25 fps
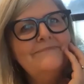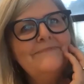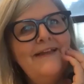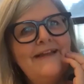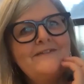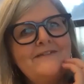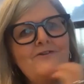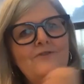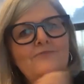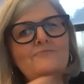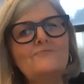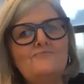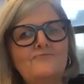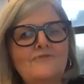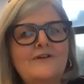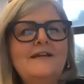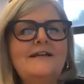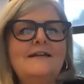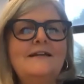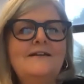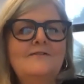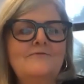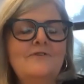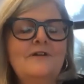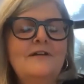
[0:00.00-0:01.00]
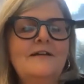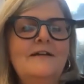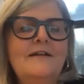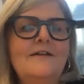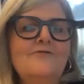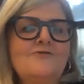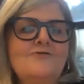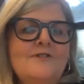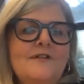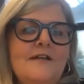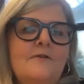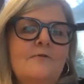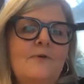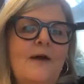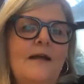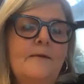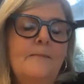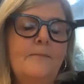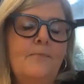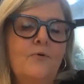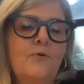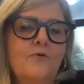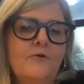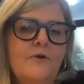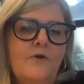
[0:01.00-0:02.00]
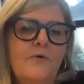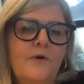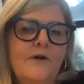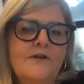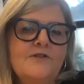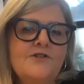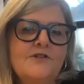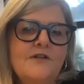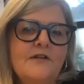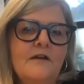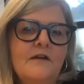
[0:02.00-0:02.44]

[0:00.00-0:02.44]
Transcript: It's a really, really interesting and important question.